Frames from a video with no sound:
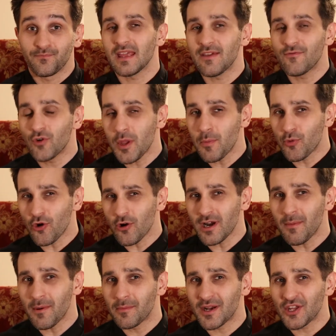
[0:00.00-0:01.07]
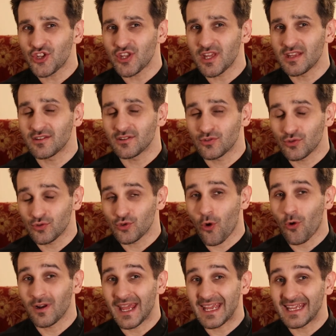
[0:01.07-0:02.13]
If we program a machine to
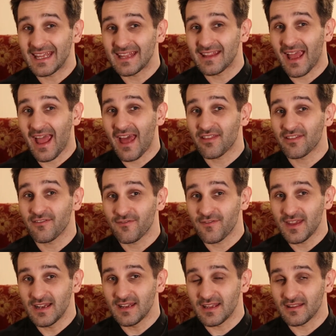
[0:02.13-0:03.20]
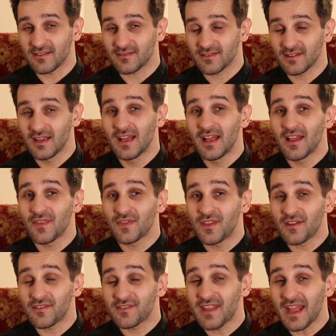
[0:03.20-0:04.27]
talk like it has feelings,
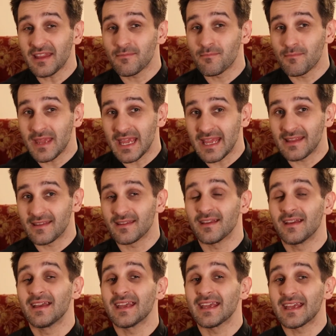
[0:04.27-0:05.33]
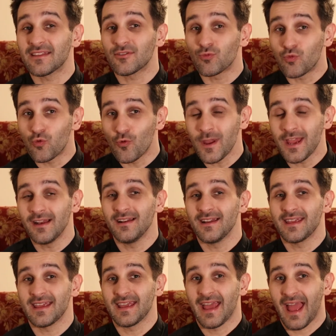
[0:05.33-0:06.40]
does that mean it
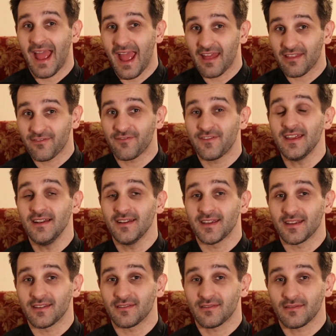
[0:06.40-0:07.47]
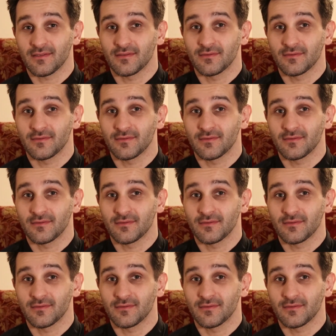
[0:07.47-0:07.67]
really has feelings?